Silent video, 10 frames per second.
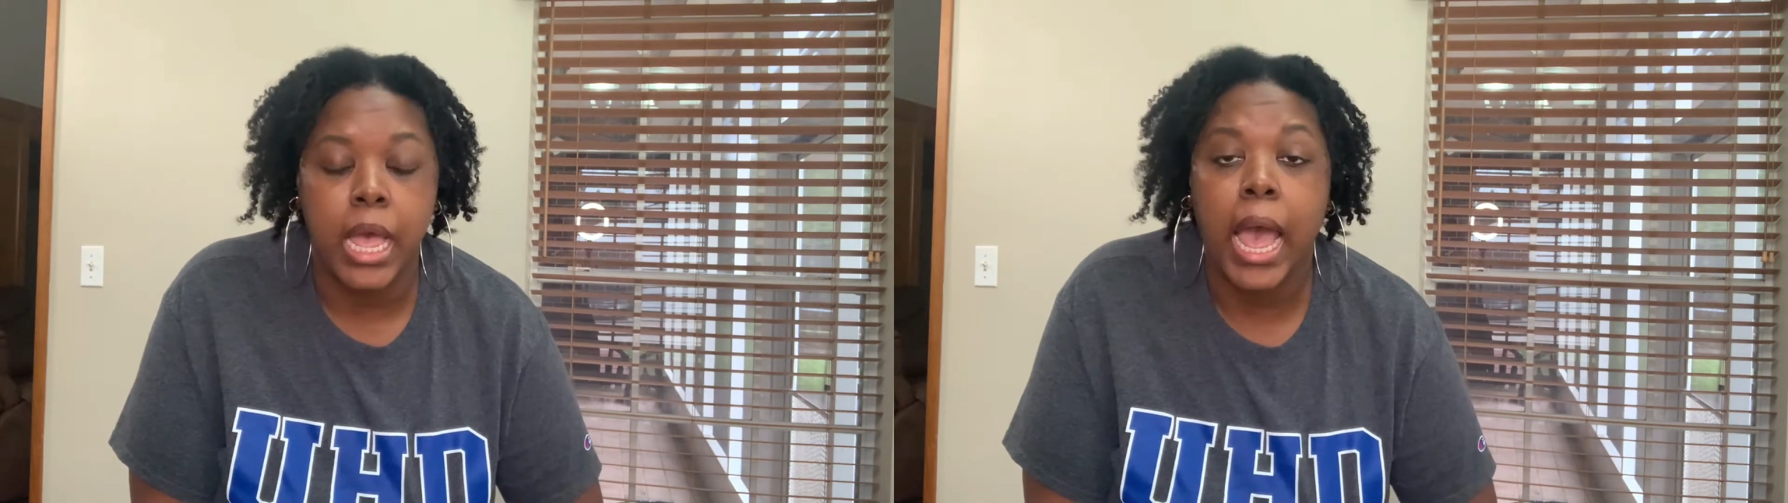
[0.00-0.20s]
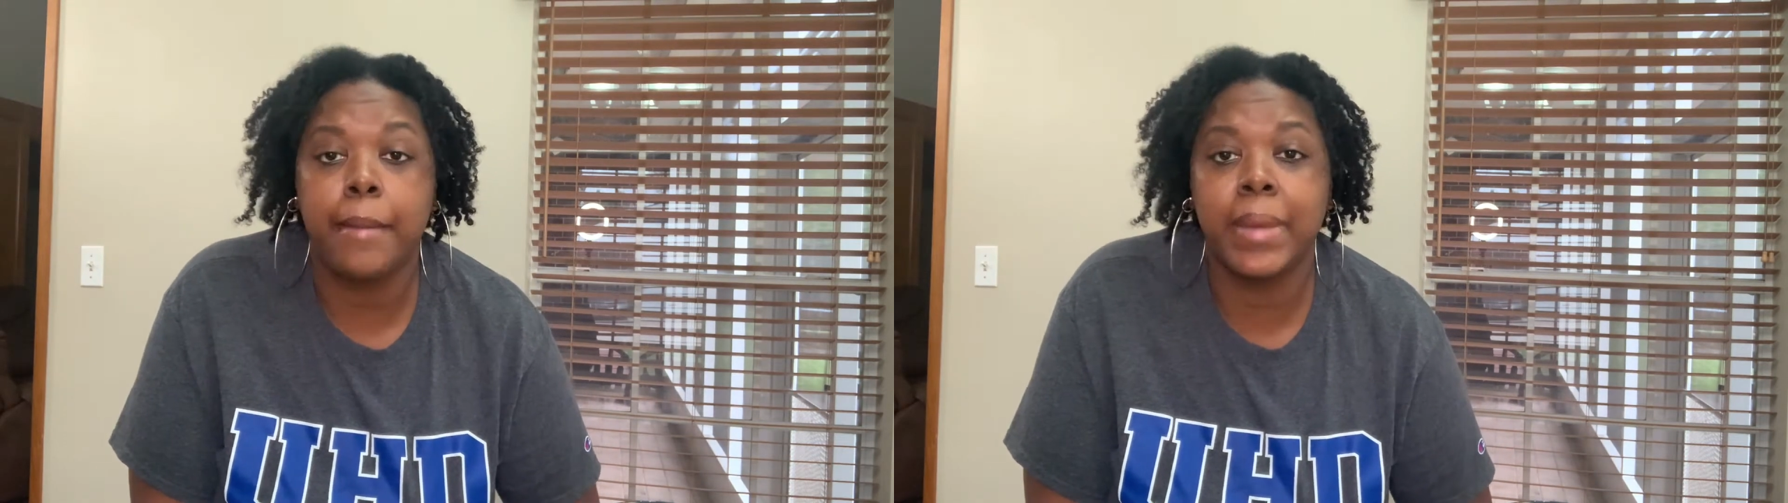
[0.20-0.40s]

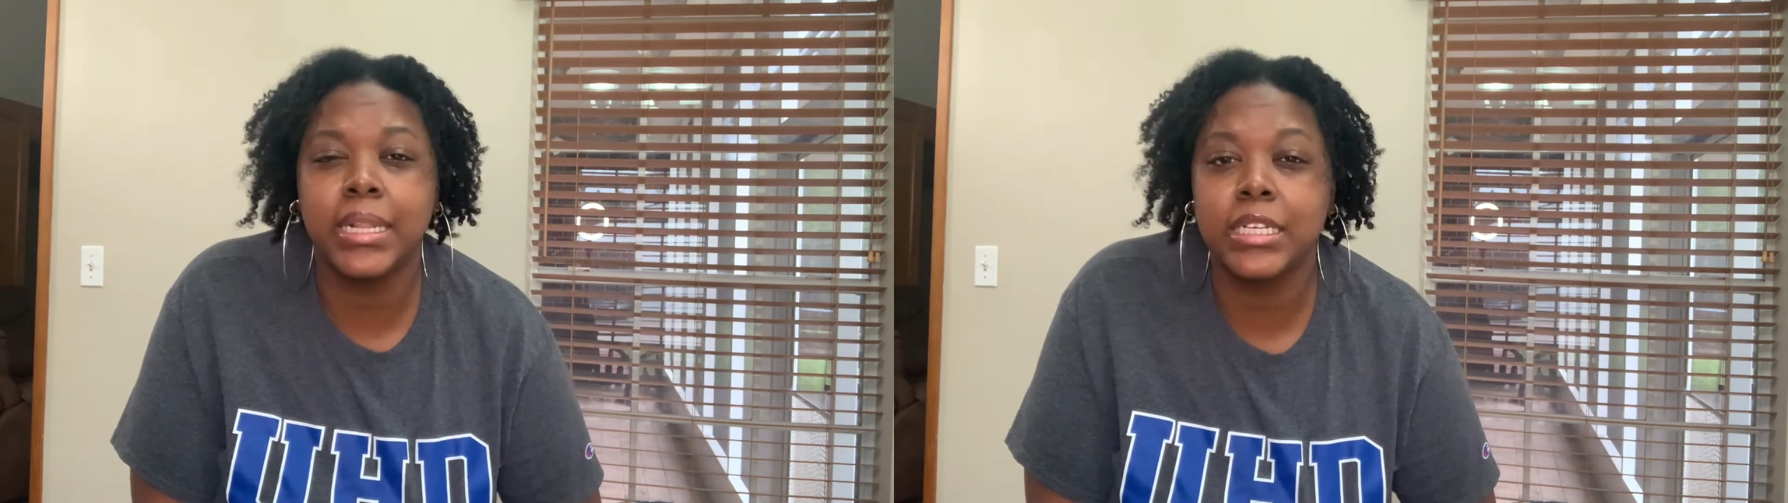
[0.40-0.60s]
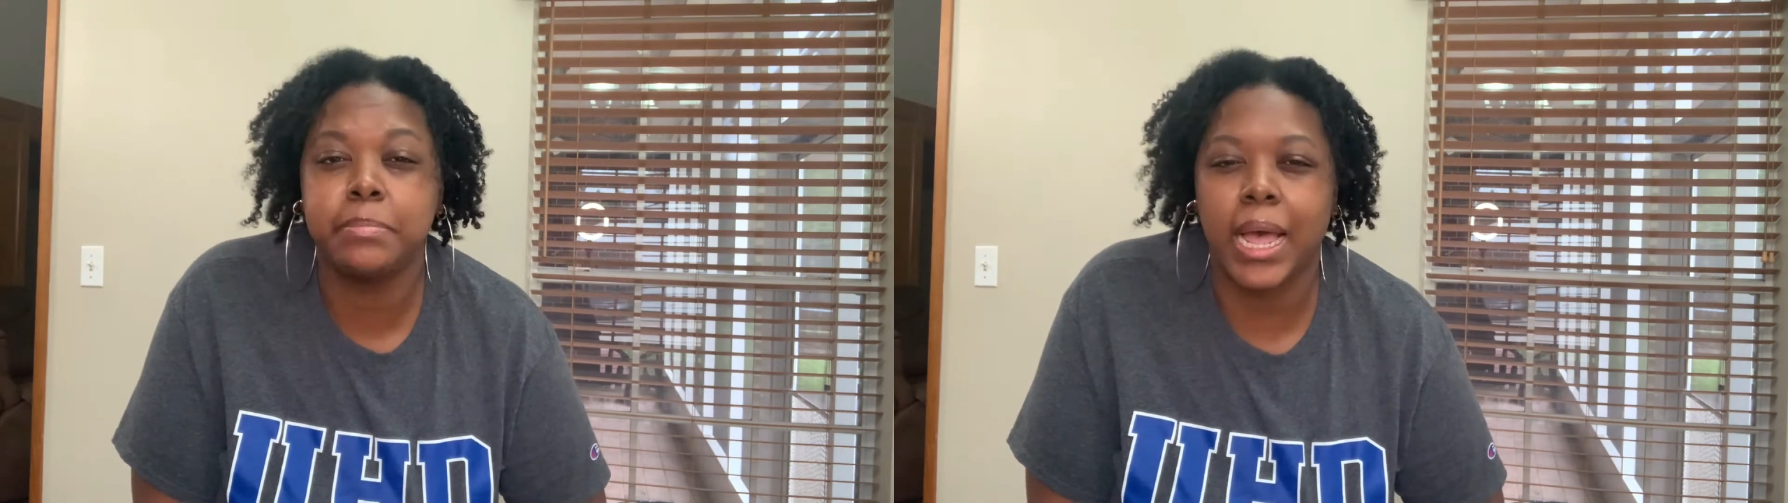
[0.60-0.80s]
I
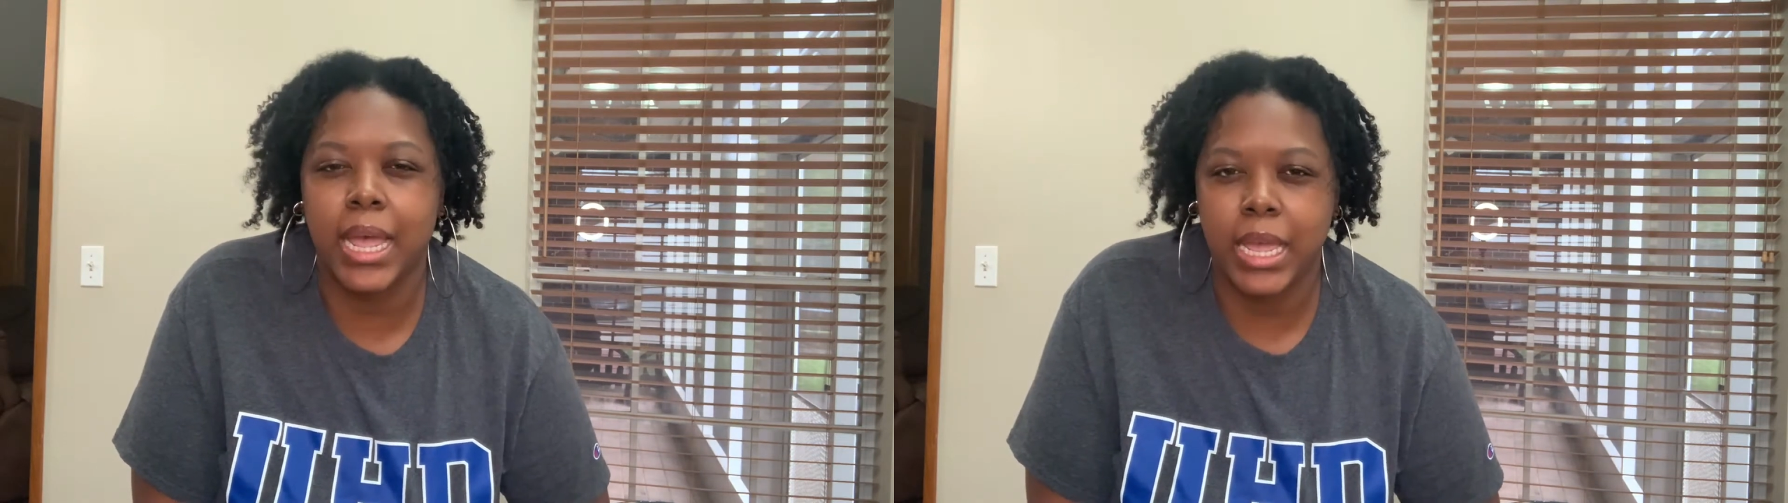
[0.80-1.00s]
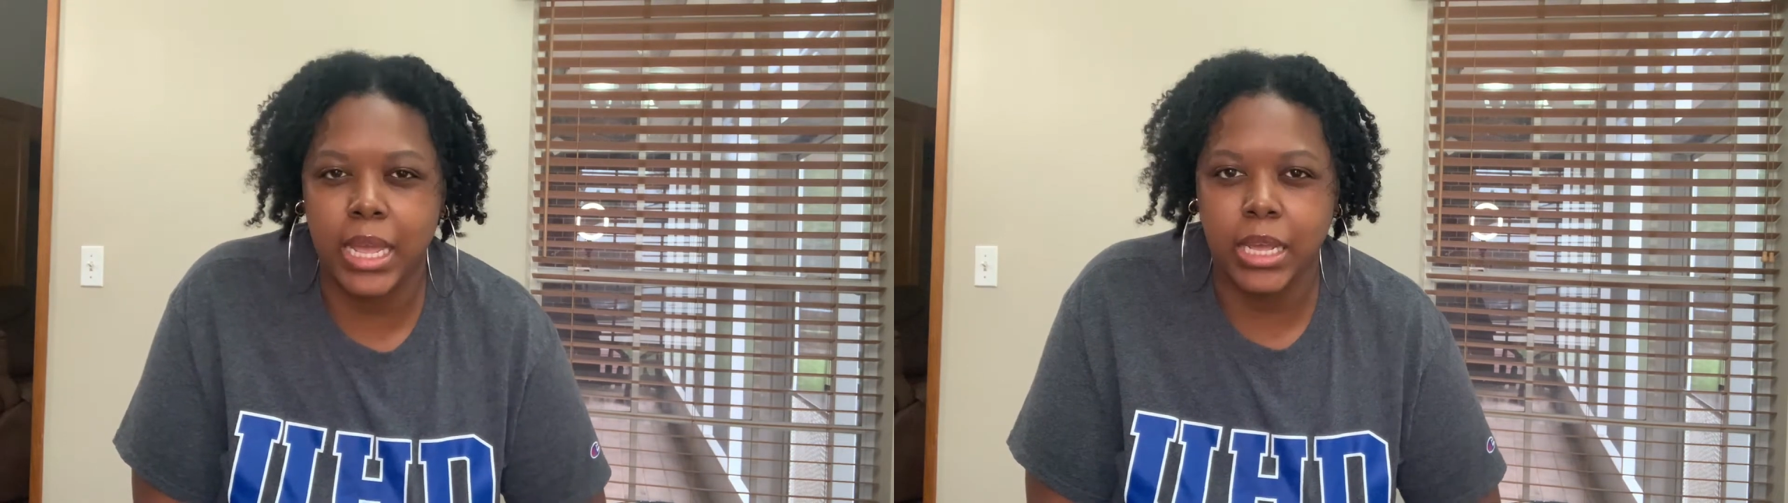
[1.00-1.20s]
made this by
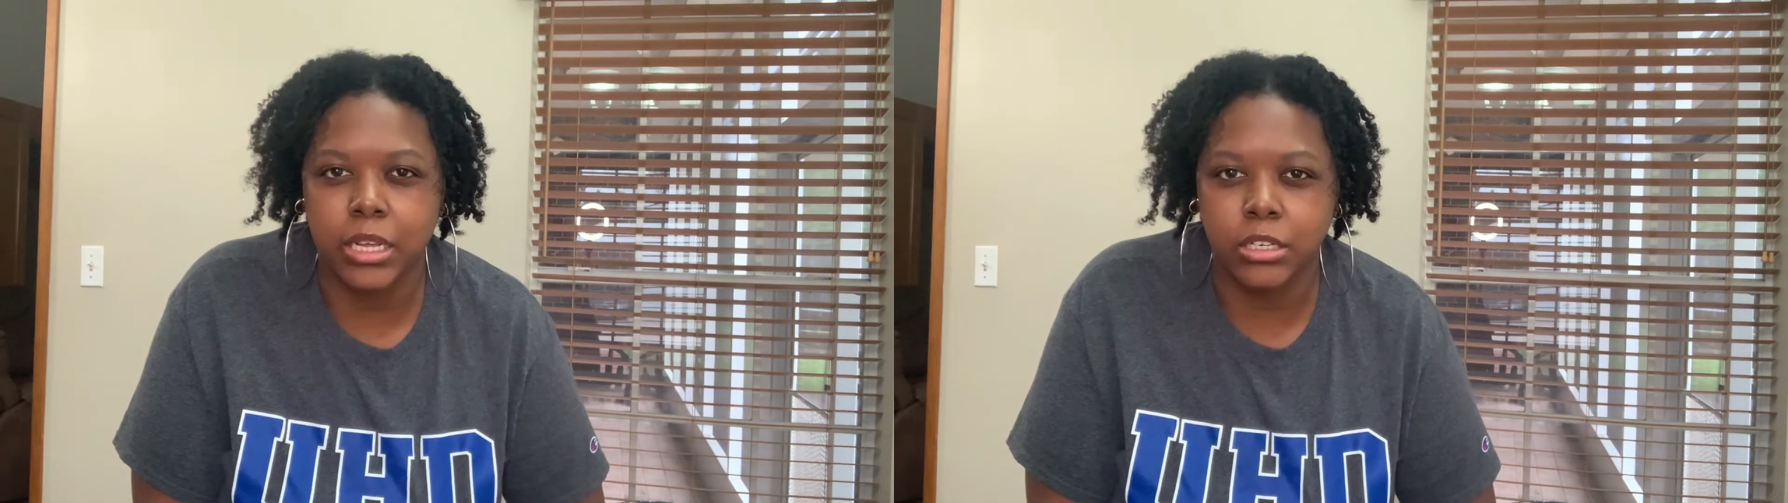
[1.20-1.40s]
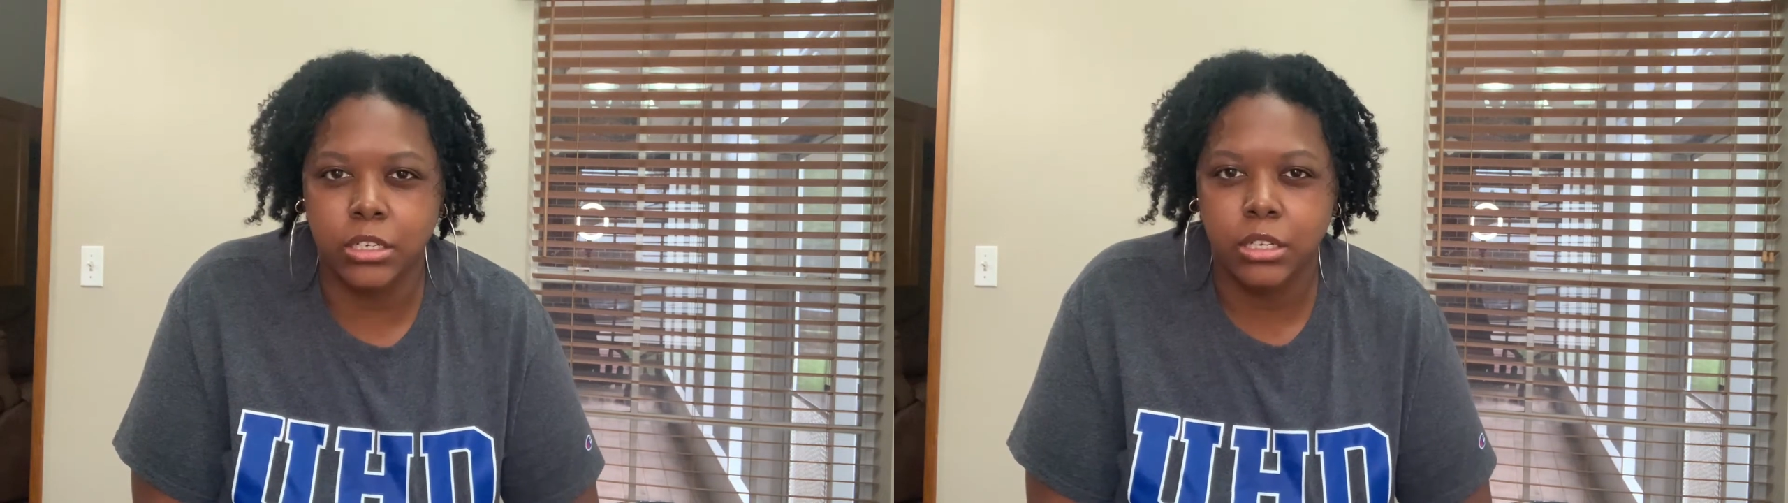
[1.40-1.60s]

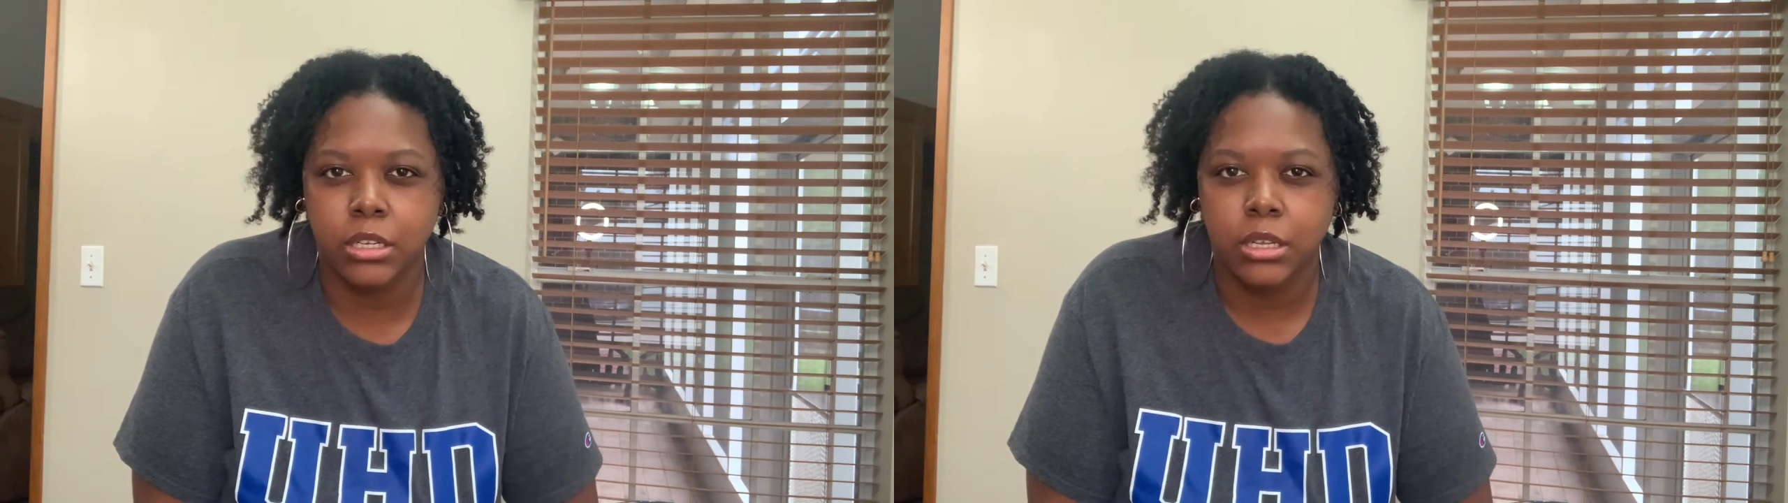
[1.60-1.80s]
hand.